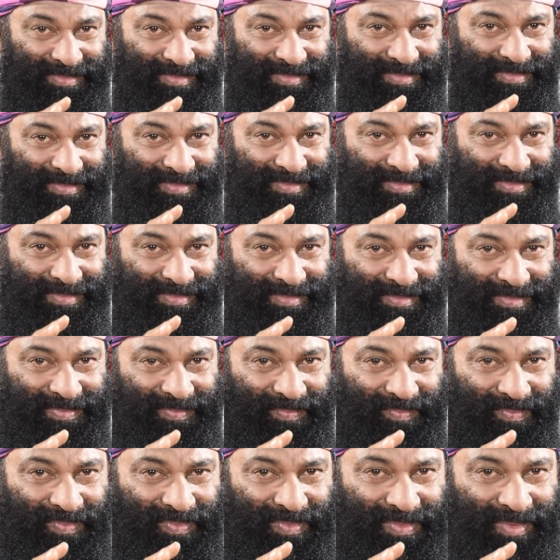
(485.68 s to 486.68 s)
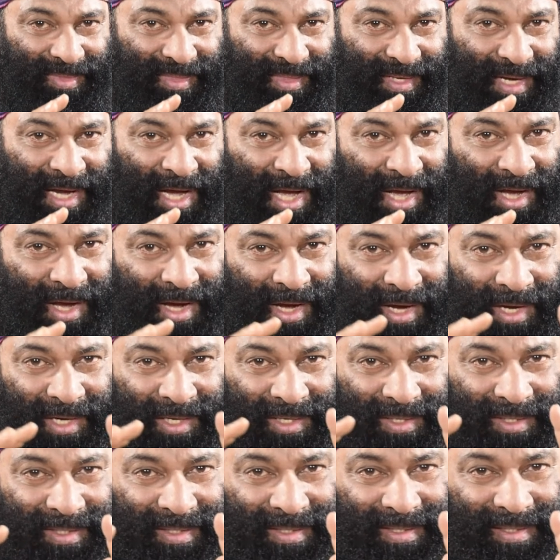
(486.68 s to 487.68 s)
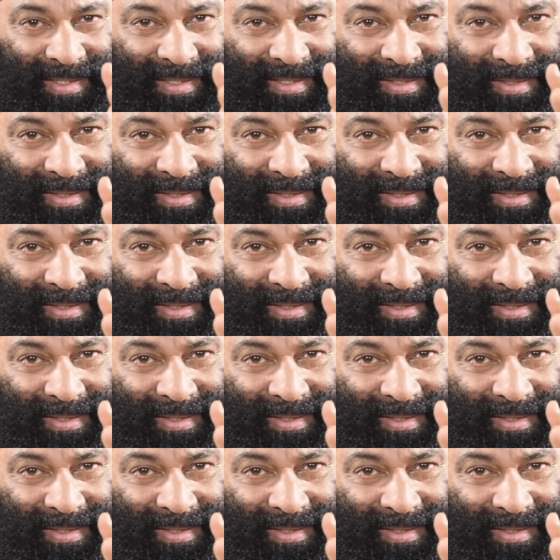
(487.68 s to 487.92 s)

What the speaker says: (no one is talking)